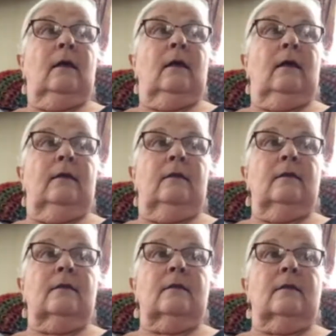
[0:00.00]

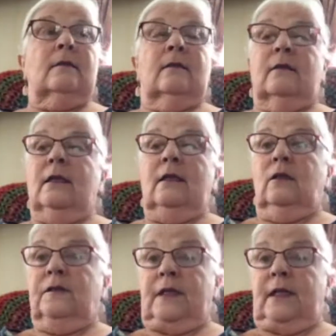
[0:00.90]
and they
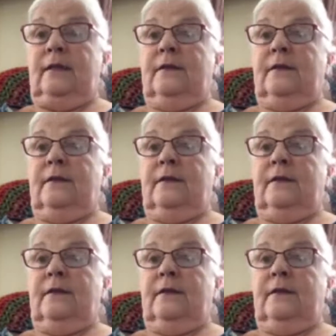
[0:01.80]
loved it.